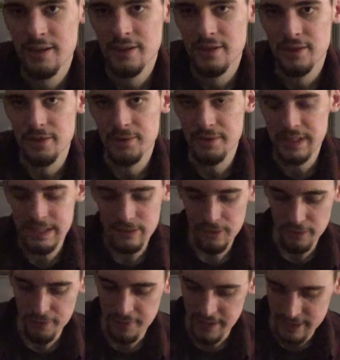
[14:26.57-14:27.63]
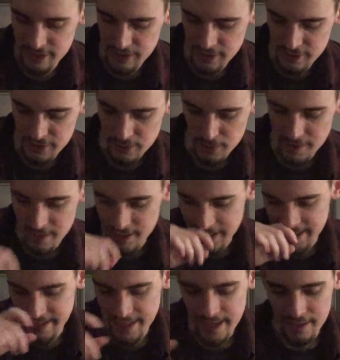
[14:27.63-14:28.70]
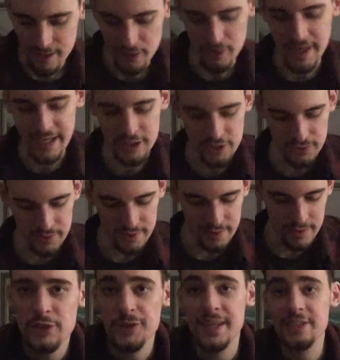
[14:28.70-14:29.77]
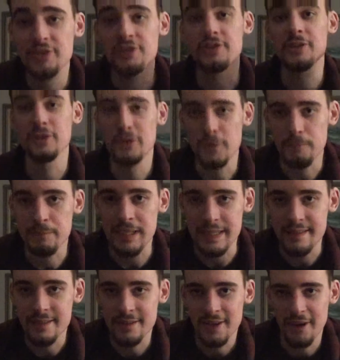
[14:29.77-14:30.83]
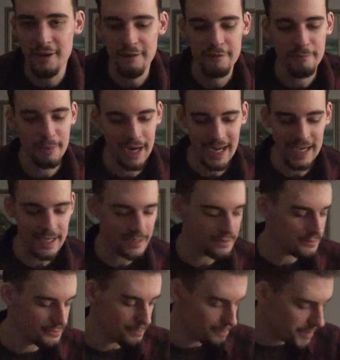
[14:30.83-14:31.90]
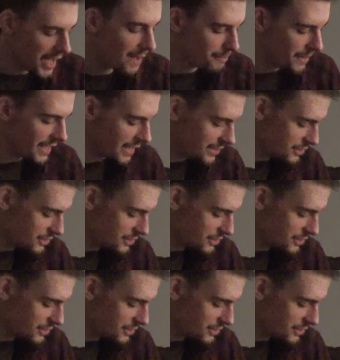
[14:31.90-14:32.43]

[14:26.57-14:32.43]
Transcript: neat little things you could do with it like that, little extras. So that's just a little piece of my Batman